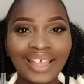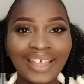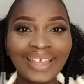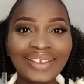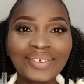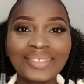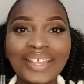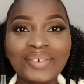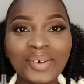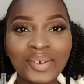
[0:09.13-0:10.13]
Hello
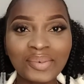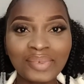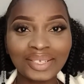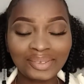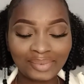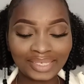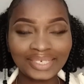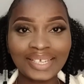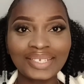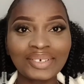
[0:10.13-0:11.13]
there, welcome back to my
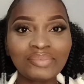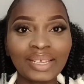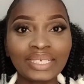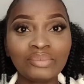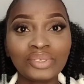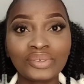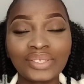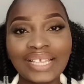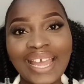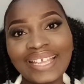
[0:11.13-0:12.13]
channel. My name is
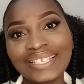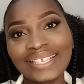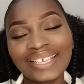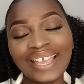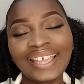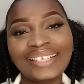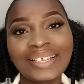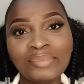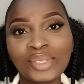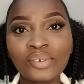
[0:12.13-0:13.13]
Ruth Isaac and
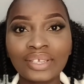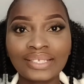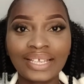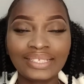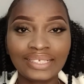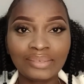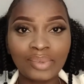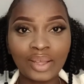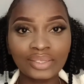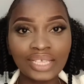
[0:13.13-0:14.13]
I'm so excited
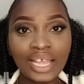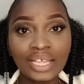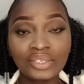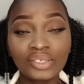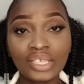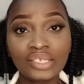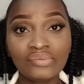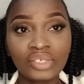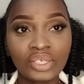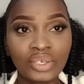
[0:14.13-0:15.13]
about today's
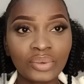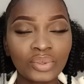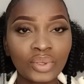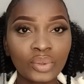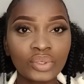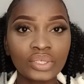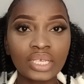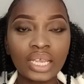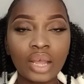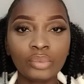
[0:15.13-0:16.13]
video. So
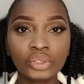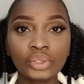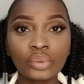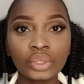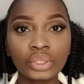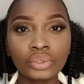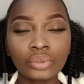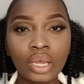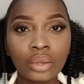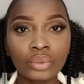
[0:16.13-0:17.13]
today I'll be showing you
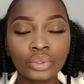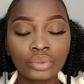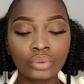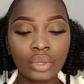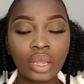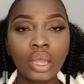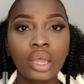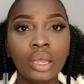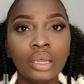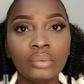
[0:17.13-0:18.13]
how to
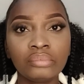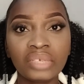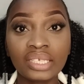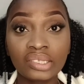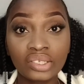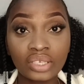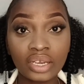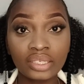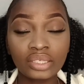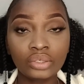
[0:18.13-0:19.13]

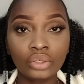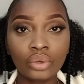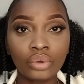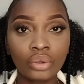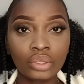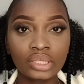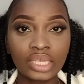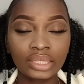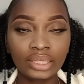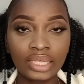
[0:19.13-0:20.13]
insert your
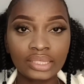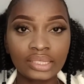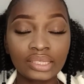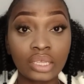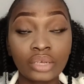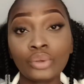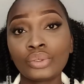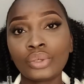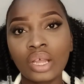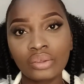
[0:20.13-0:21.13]
contact lenses and
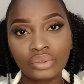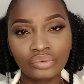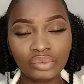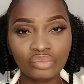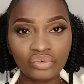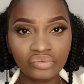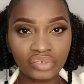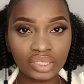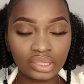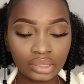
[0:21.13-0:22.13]
also how to remove
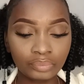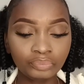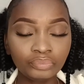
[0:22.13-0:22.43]
it.